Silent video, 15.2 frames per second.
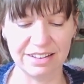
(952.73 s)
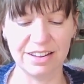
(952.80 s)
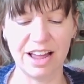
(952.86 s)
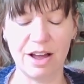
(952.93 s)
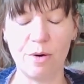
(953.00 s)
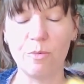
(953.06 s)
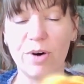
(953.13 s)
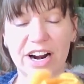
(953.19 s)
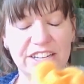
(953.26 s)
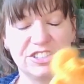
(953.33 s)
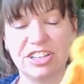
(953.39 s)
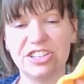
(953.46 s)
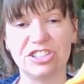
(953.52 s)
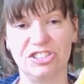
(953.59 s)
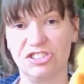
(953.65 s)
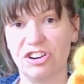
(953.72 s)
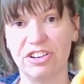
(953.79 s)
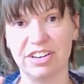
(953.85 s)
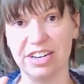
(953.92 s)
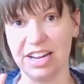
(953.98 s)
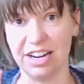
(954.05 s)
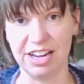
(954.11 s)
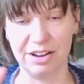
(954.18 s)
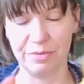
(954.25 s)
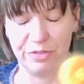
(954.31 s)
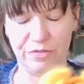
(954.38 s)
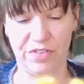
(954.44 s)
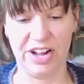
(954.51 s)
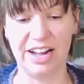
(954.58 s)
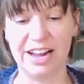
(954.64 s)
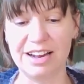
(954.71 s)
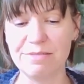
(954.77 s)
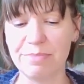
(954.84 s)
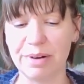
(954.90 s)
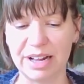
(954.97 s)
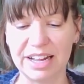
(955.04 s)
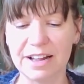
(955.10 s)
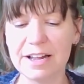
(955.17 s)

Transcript: When I just started knitting, it was fine, but